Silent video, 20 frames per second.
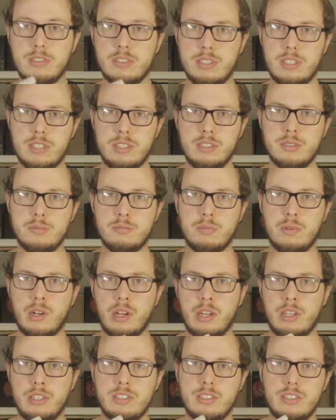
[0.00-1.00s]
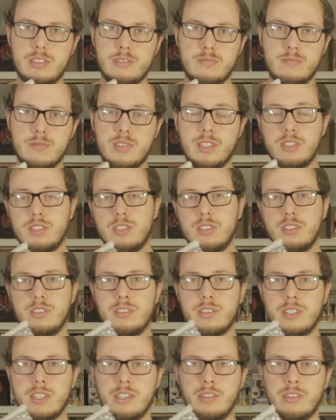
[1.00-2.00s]
decent price
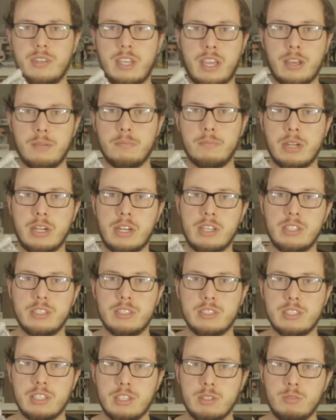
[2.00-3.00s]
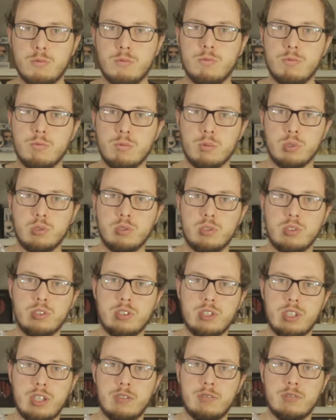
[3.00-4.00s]
considering you can't buy this on Rooster
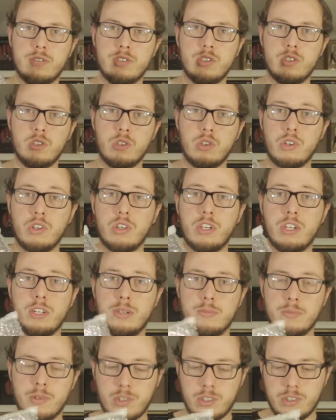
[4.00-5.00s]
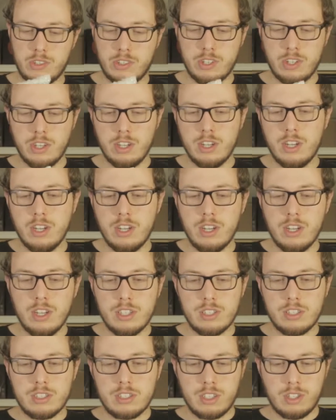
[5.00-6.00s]
Teeth's store anymore.
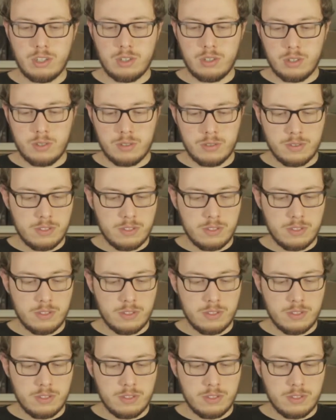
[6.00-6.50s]
So,